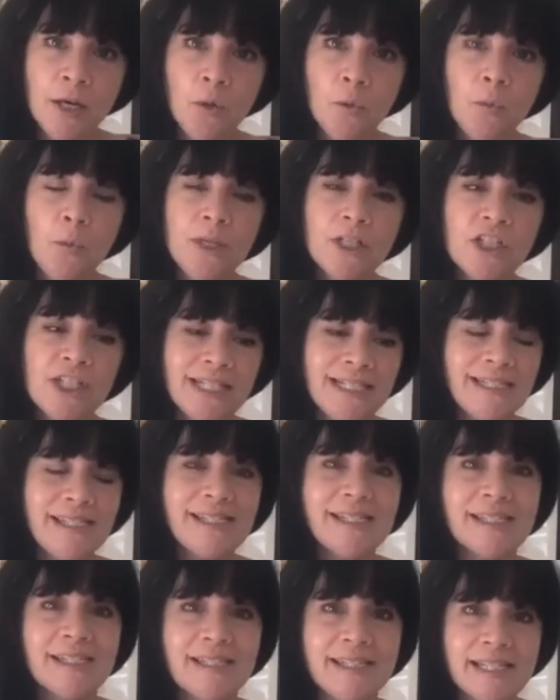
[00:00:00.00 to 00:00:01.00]
which is
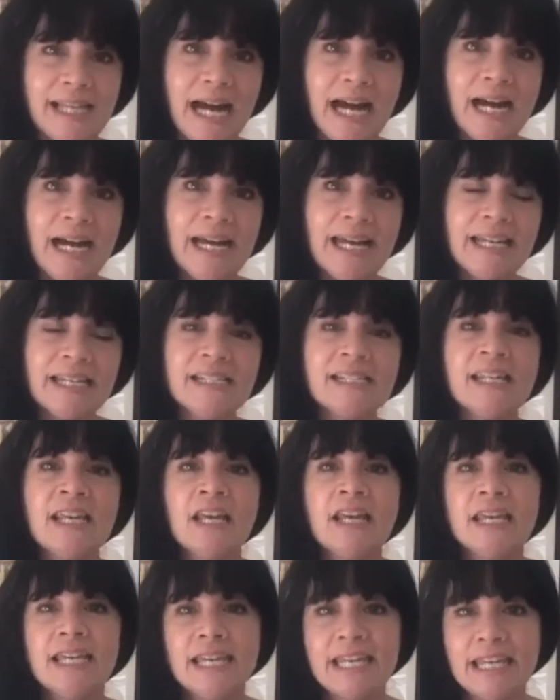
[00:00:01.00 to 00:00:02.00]
designed
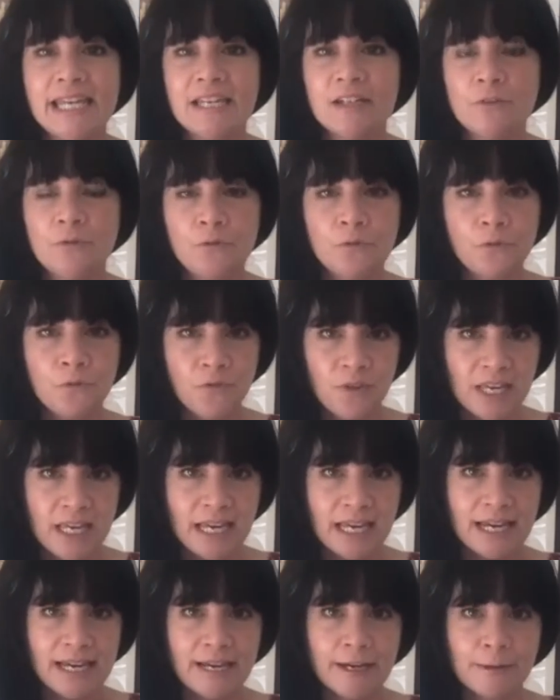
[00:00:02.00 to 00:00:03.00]
in
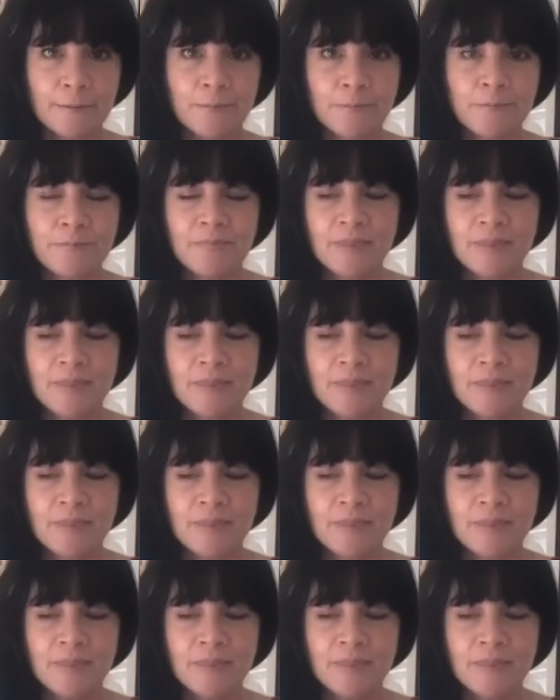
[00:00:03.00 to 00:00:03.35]
fear,